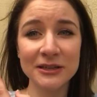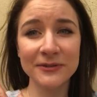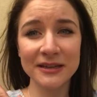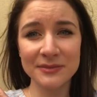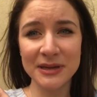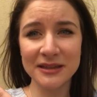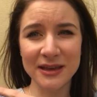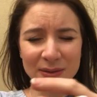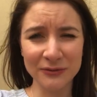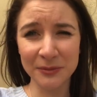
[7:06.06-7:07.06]
still have yet to meet
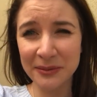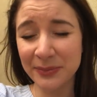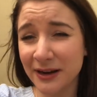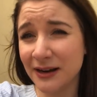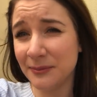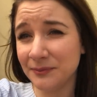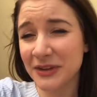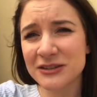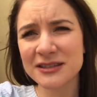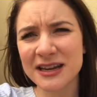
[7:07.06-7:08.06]
that one roommate, but
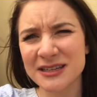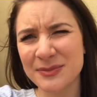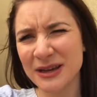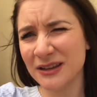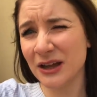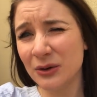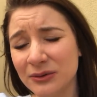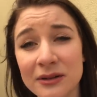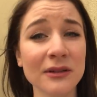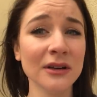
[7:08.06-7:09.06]
it's just nice to be
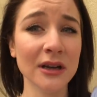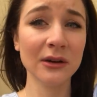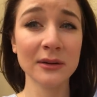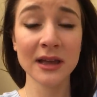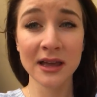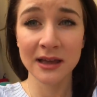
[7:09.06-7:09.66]
alone, you know.